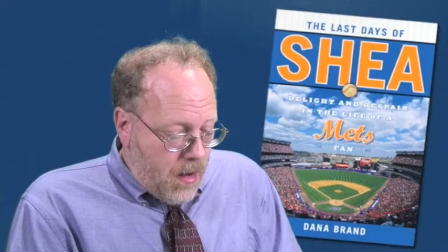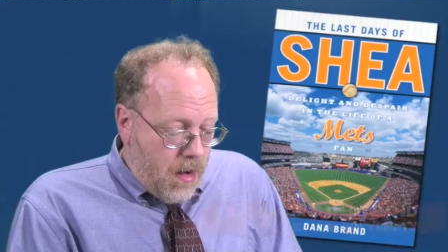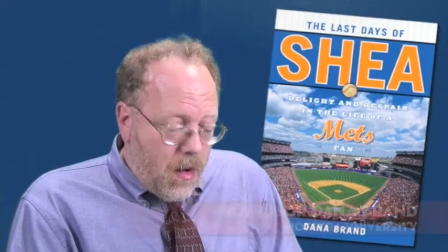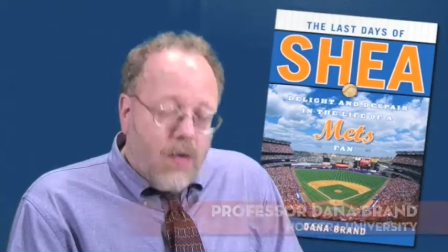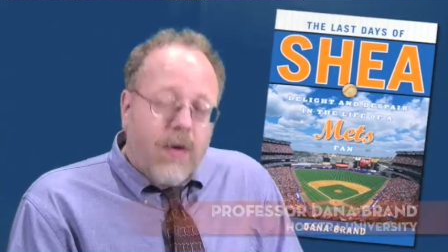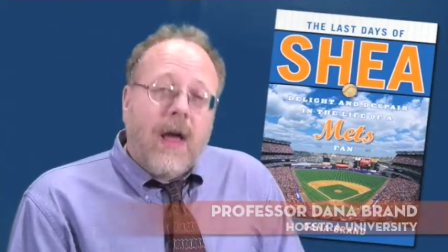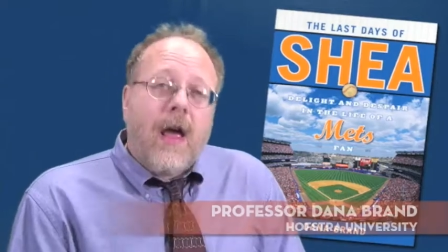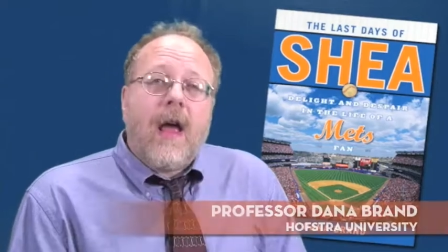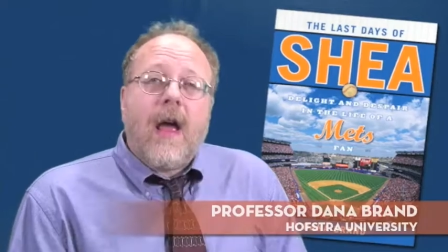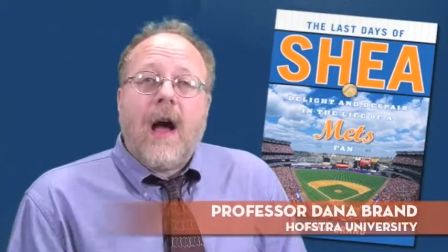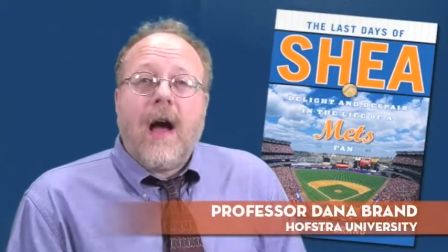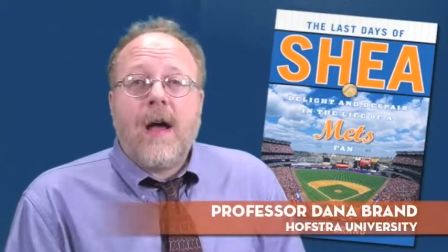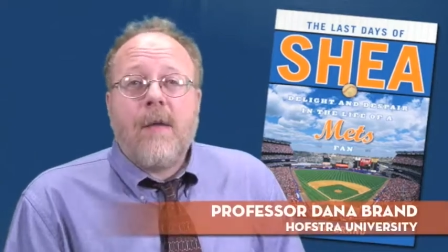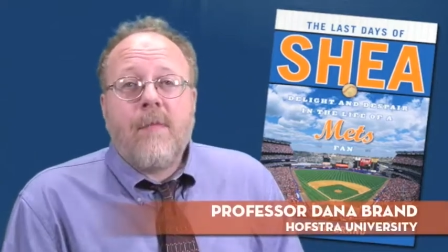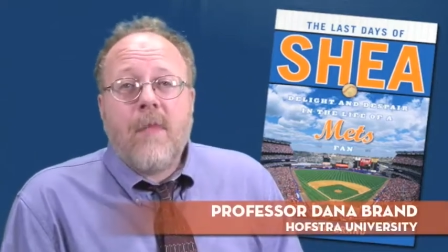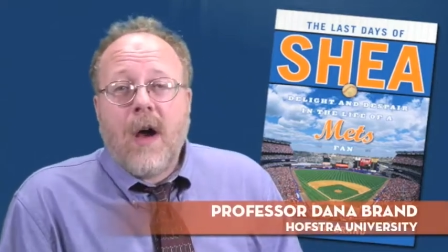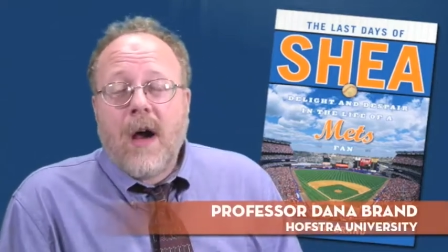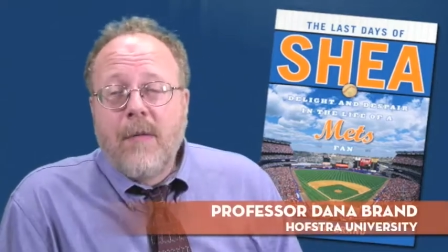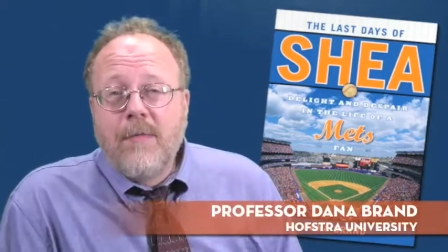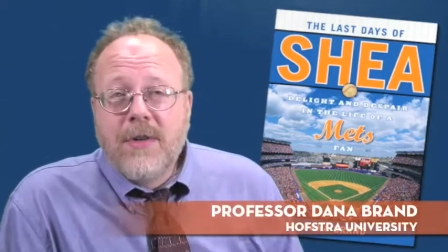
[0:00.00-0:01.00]
Okay,
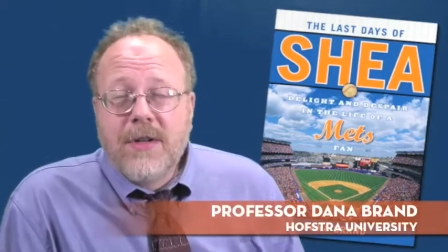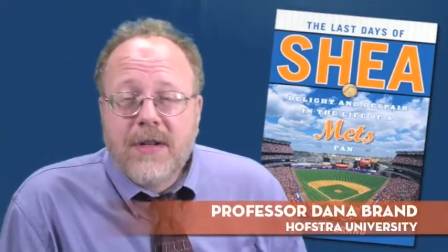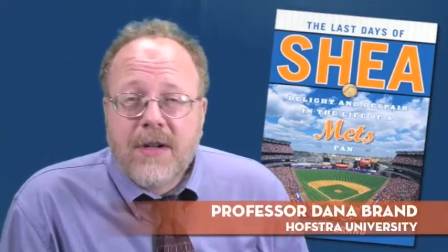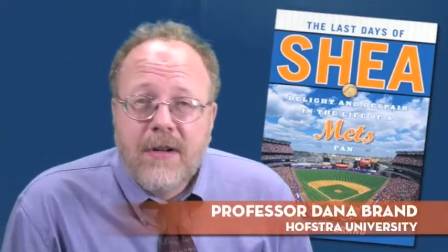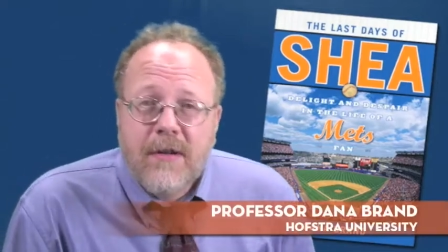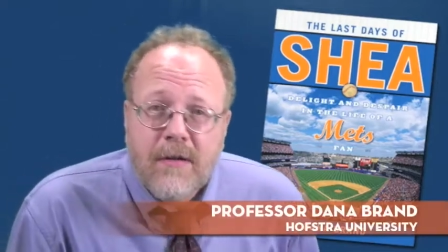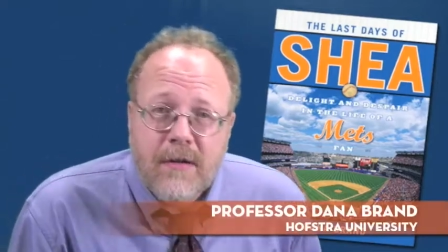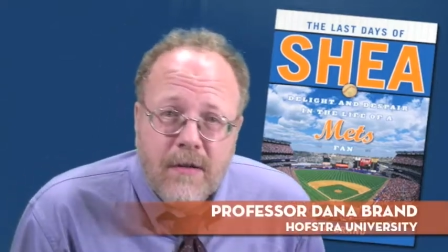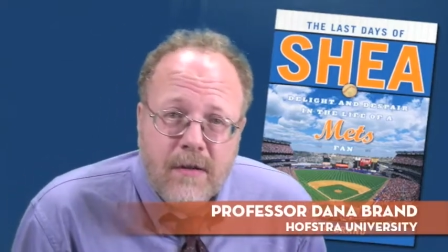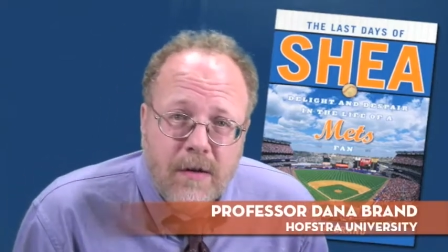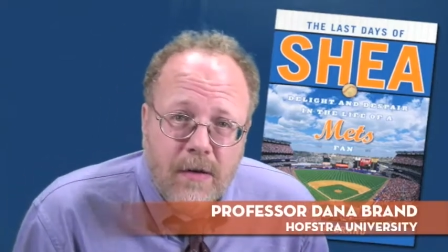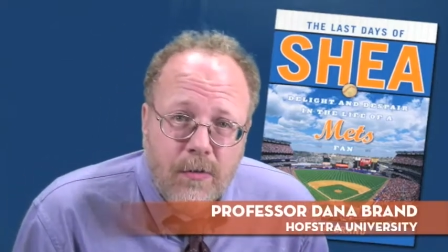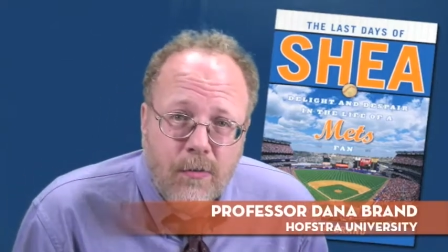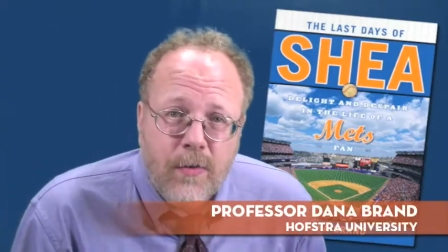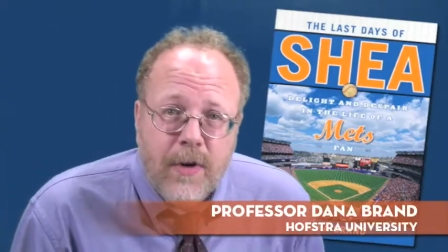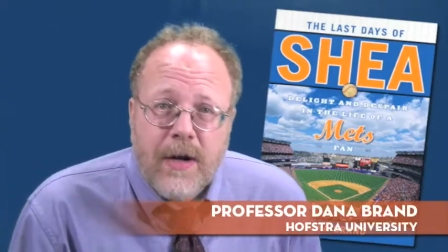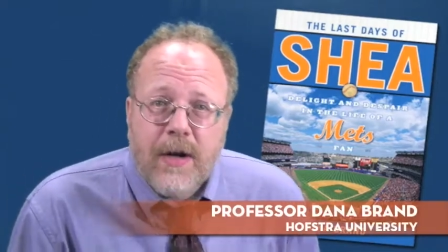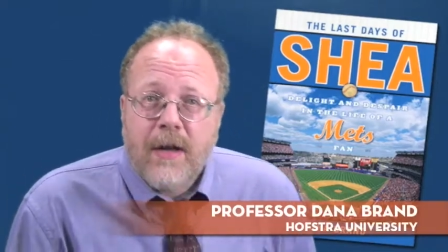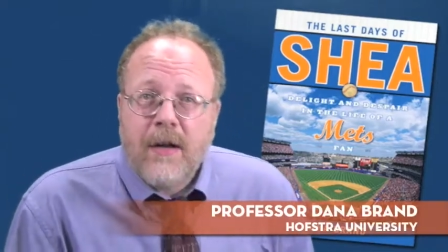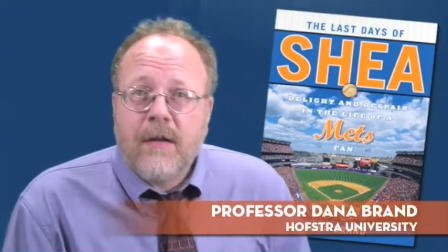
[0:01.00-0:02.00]
I'm, I'm just going to
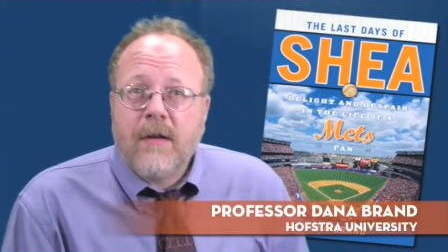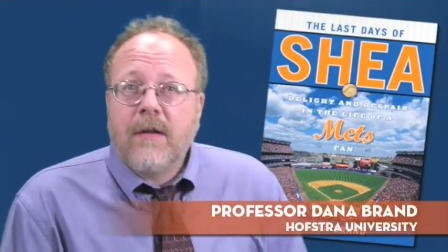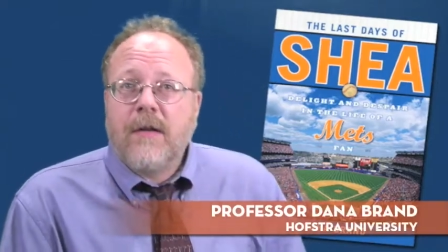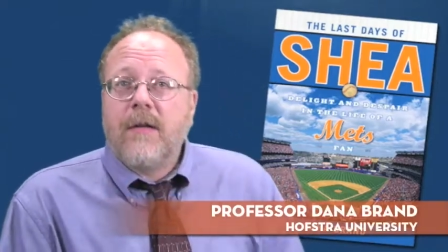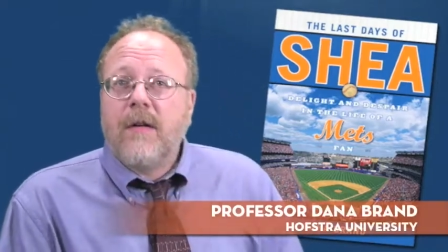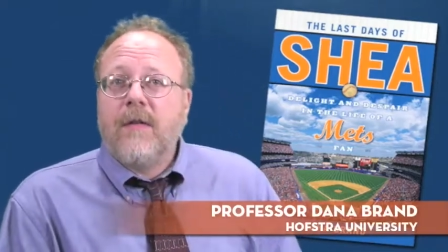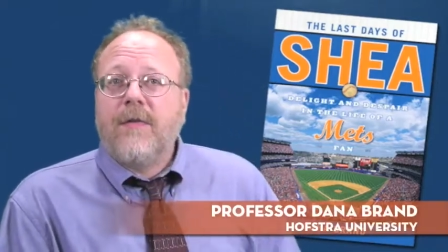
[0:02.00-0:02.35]
read a,